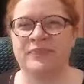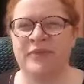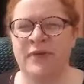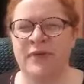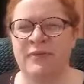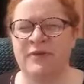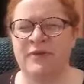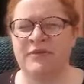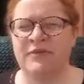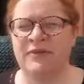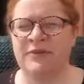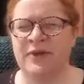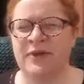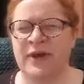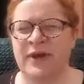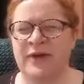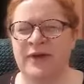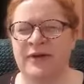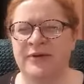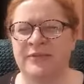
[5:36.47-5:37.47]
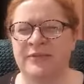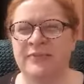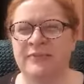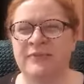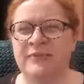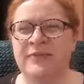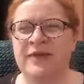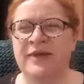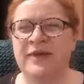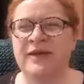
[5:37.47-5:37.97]
a bit of a sweetheart
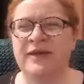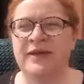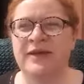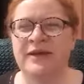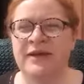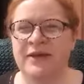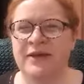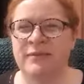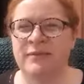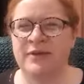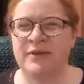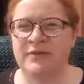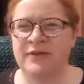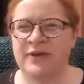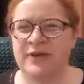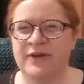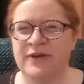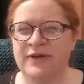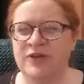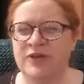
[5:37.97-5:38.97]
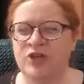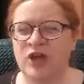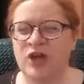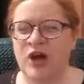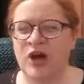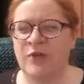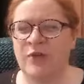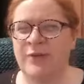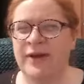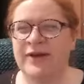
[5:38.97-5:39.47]
and a bit of a
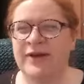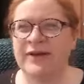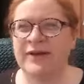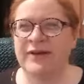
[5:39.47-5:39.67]
charmer.